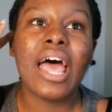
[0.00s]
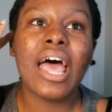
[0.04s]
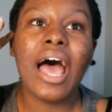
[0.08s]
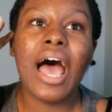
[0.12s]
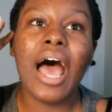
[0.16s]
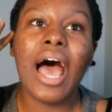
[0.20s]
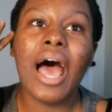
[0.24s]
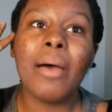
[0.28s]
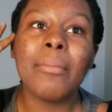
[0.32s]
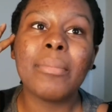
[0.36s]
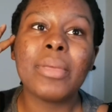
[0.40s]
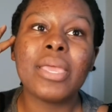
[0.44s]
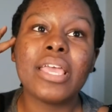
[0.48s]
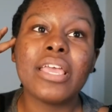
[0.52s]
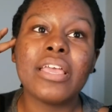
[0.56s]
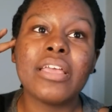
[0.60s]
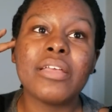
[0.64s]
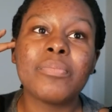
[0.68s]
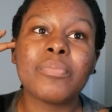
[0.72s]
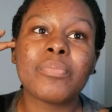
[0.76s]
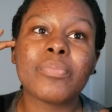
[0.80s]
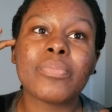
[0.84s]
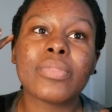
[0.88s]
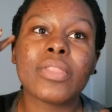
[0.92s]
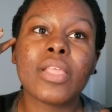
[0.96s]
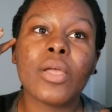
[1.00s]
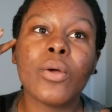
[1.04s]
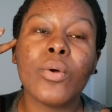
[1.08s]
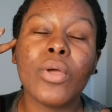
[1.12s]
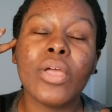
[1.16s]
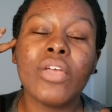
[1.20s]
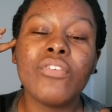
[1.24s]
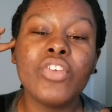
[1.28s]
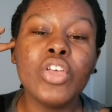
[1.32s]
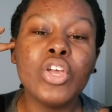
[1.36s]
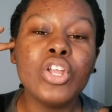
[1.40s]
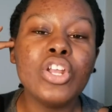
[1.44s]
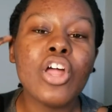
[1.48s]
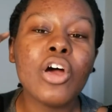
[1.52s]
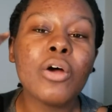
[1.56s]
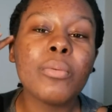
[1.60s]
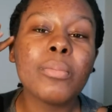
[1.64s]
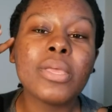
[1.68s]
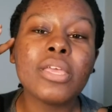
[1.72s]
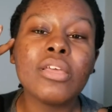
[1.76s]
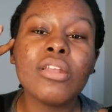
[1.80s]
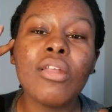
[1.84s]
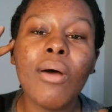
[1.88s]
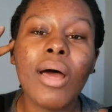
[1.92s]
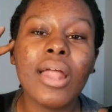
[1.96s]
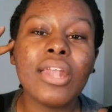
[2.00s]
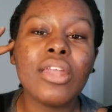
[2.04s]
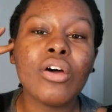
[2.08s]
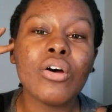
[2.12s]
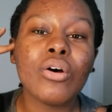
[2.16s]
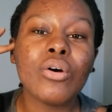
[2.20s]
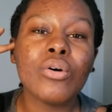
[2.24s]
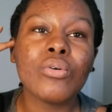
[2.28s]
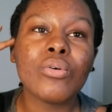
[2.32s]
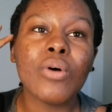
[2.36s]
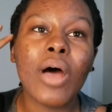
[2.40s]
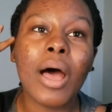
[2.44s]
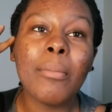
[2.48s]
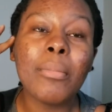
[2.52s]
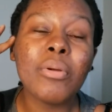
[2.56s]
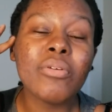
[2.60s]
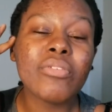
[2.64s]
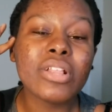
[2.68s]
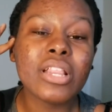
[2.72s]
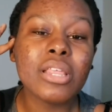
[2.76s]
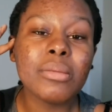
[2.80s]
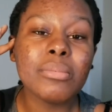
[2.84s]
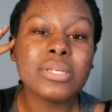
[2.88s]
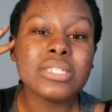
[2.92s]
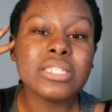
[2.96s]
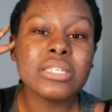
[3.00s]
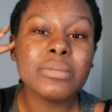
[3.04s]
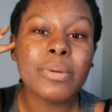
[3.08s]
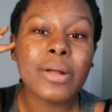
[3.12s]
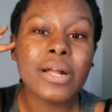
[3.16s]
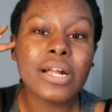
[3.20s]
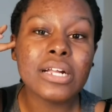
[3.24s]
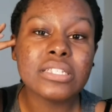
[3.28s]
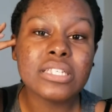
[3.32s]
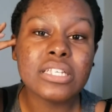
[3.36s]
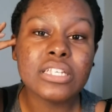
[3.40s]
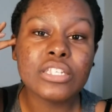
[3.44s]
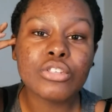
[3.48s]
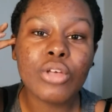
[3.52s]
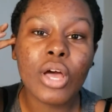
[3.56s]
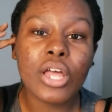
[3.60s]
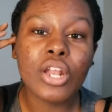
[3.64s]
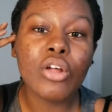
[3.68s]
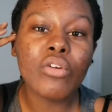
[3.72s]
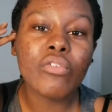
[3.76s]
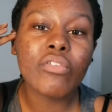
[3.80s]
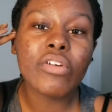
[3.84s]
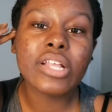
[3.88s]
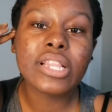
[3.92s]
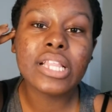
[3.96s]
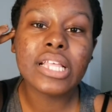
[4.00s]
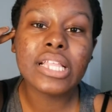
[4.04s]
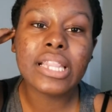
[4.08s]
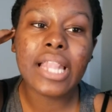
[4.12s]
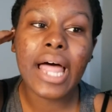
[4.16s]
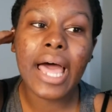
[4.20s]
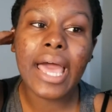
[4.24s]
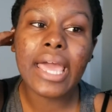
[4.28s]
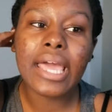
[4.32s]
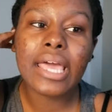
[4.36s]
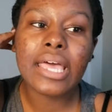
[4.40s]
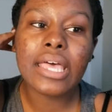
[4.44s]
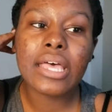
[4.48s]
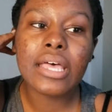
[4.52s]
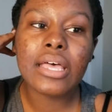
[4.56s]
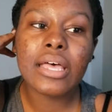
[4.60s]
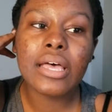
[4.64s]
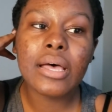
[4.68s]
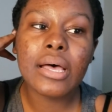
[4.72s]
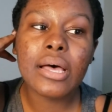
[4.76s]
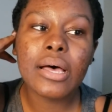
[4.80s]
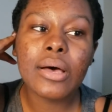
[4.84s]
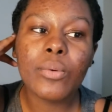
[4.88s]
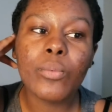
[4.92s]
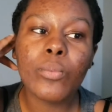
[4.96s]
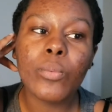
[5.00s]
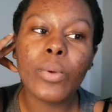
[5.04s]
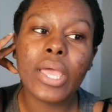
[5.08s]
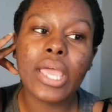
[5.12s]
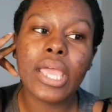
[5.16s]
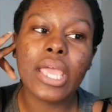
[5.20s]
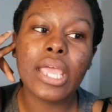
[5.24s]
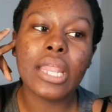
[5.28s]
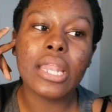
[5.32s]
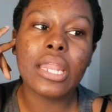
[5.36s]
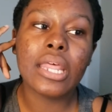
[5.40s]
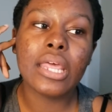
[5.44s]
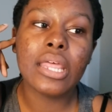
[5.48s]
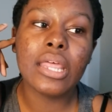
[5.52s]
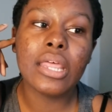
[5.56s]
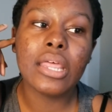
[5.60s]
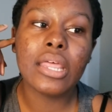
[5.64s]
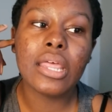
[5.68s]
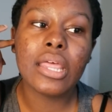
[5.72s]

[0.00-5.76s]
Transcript: I mean, if you know me, you know I'm a really busy person, so I don't like when